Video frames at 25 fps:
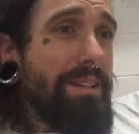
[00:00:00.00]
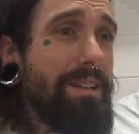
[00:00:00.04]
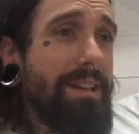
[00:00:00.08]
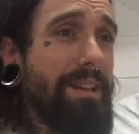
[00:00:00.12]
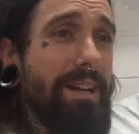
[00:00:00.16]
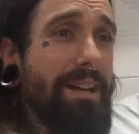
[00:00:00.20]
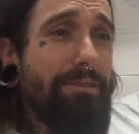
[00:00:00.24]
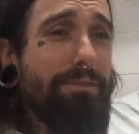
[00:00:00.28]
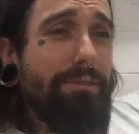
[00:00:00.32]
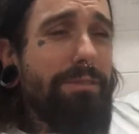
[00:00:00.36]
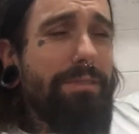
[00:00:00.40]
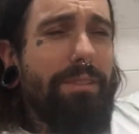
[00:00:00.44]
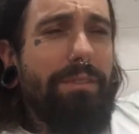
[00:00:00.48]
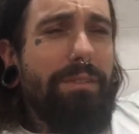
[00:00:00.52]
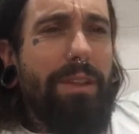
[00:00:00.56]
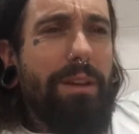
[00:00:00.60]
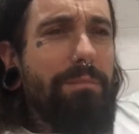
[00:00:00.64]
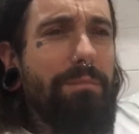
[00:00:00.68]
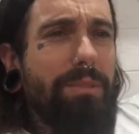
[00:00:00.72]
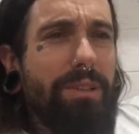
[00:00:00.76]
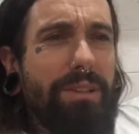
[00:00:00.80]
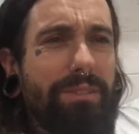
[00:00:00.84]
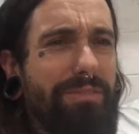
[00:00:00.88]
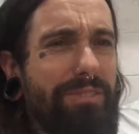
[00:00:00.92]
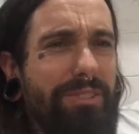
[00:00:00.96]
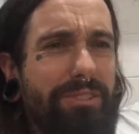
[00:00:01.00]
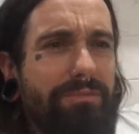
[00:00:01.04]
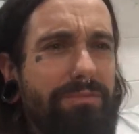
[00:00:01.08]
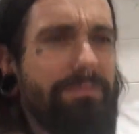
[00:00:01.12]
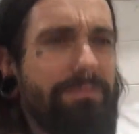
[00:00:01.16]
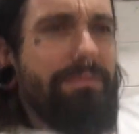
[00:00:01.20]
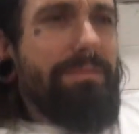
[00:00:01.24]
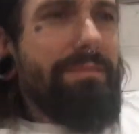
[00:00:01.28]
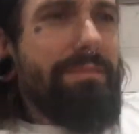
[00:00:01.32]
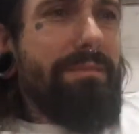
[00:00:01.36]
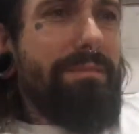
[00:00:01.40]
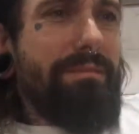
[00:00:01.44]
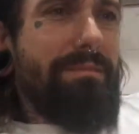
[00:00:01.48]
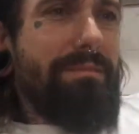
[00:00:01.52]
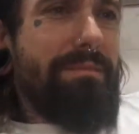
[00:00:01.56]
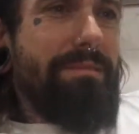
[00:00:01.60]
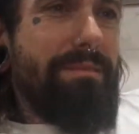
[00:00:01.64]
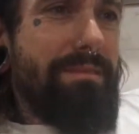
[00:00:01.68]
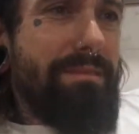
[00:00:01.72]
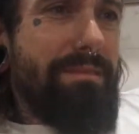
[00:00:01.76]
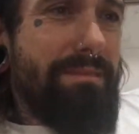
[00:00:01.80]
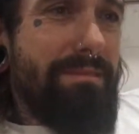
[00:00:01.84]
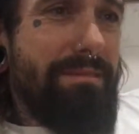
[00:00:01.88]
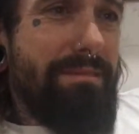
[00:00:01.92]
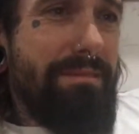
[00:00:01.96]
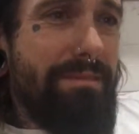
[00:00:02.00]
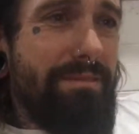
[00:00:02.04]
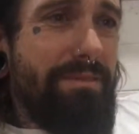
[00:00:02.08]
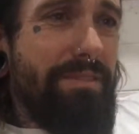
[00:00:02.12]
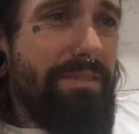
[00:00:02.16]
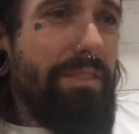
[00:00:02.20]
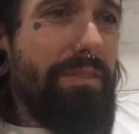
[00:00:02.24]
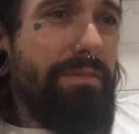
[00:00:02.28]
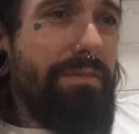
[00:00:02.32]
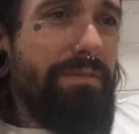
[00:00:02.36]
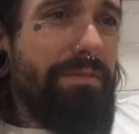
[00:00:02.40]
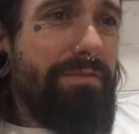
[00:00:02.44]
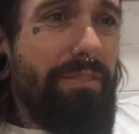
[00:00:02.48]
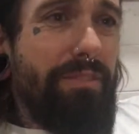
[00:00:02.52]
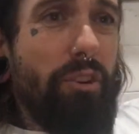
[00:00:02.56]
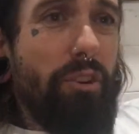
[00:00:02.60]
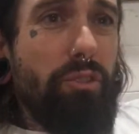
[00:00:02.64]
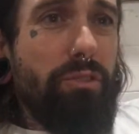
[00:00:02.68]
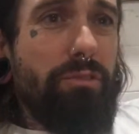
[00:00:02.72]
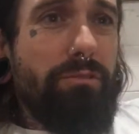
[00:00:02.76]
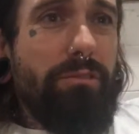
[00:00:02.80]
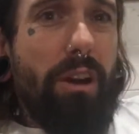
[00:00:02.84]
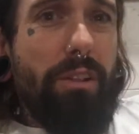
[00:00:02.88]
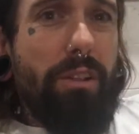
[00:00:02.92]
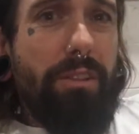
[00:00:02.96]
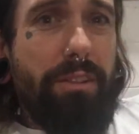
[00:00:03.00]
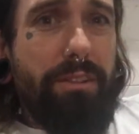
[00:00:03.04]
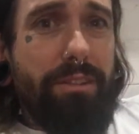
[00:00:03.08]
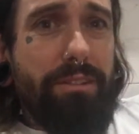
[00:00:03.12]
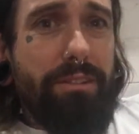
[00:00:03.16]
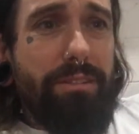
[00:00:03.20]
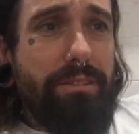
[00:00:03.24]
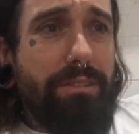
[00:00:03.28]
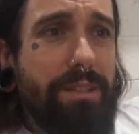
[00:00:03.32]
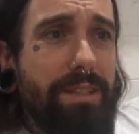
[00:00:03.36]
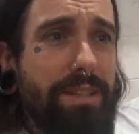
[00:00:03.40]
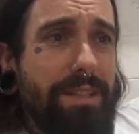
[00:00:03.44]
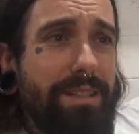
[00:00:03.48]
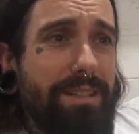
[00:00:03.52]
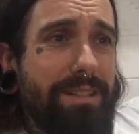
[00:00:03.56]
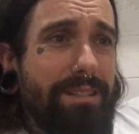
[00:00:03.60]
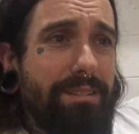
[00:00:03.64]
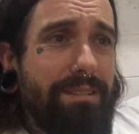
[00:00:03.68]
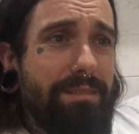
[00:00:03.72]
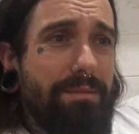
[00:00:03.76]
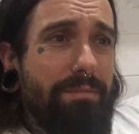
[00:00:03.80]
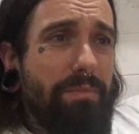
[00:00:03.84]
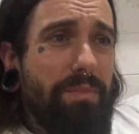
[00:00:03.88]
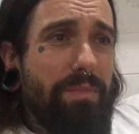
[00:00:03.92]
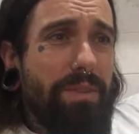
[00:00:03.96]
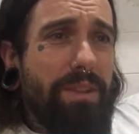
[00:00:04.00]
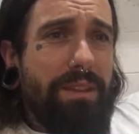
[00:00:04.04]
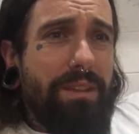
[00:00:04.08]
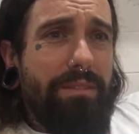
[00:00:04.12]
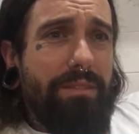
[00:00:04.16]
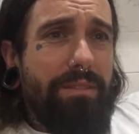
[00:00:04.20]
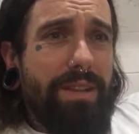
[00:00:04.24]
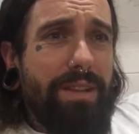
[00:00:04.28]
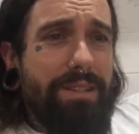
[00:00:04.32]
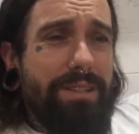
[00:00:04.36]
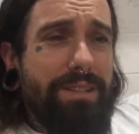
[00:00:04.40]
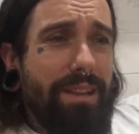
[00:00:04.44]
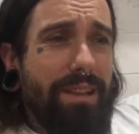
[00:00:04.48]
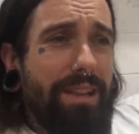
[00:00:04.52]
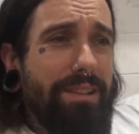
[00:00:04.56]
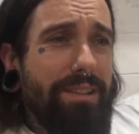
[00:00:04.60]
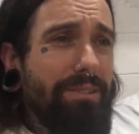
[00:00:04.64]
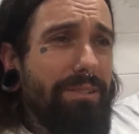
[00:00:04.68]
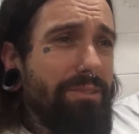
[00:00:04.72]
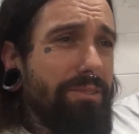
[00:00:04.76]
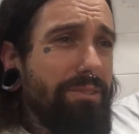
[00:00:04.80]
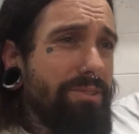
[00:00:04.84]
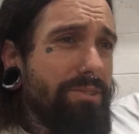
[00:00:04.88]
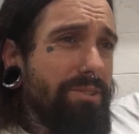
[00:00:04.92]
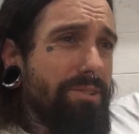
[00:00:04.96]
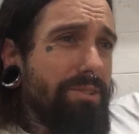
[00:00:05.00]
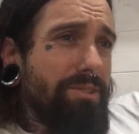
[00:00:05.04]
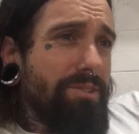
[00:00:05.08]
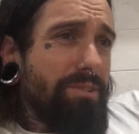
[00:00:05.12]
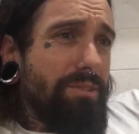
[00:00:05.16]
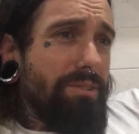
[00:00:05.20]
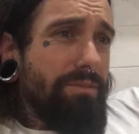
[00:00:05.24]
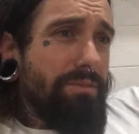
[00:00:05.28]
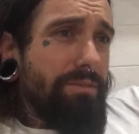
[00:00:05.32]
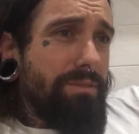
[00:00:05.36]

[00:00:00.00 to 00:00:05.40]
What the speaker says: I'd rather have that money for fun rather than giving it to landlords and stuff.